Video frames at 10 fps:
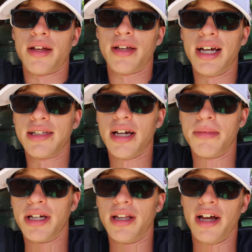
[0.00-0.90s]
God taught
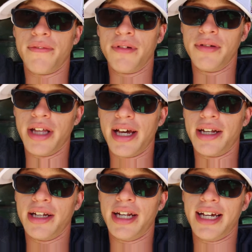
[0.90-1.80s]
me a lot through that.
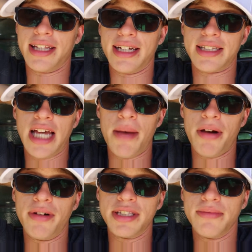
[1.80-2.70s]
And at that time
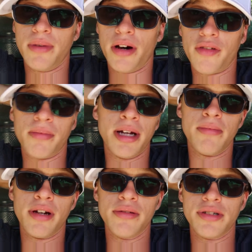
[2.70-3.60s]
I was involved with my
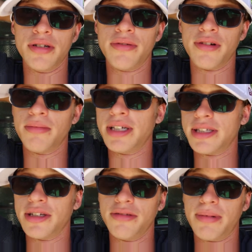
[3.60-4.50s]
brother's youth group. He's
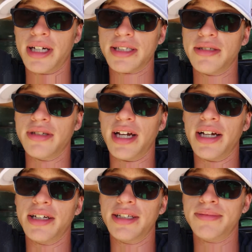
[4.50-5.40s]
a youth pastor, and
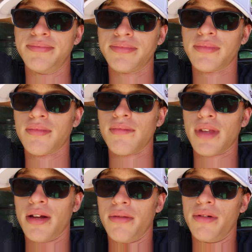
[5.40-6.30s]
I
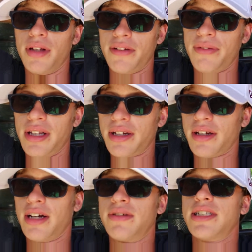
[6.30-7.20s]
really felt like
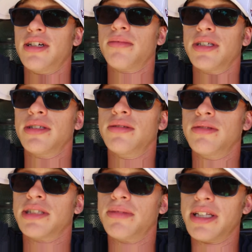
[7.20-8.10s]
God was telling me
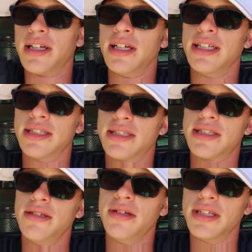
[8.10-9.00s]
to speak to his
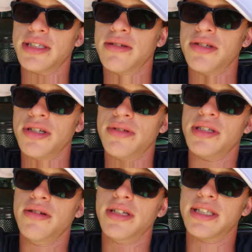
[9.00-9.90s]
students, those youth
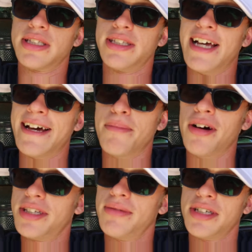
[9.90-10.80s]
students, that
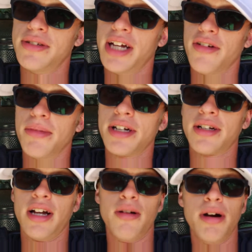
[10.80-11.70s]
most of which would never met
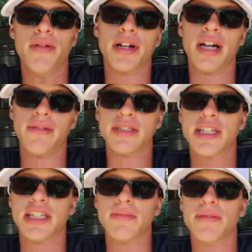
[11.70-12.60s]
Kyle, about what God was
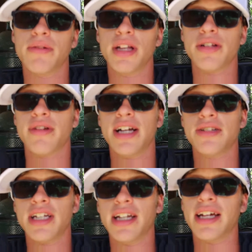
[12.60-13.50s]
teaching me through that
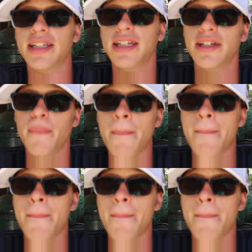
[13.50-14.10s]
tragedy, and I did.